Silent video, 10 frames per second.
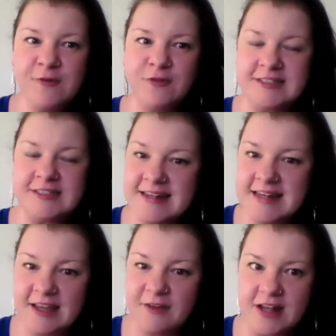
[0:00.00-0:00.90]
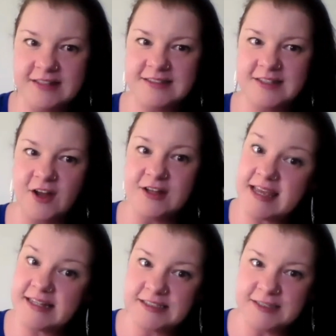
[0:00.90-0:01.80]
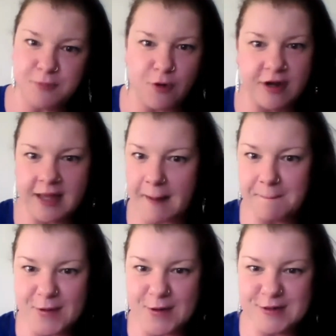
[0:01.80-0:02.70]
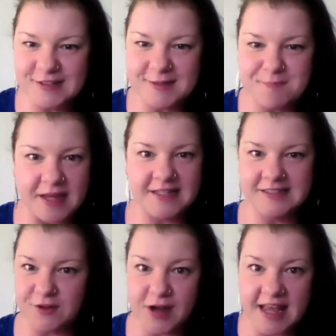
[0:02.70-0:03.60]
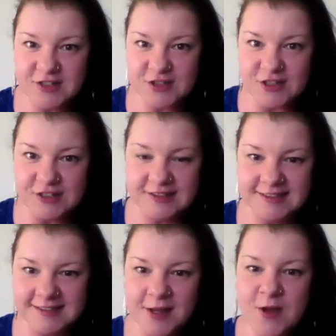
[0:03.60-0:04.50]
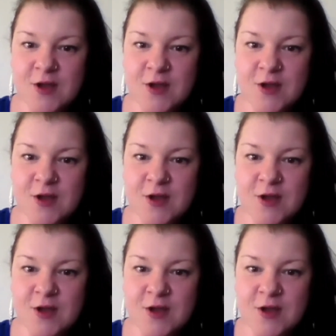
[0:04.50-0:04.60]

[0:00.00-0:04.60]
for attending events like this, to borrowing our books and making donations.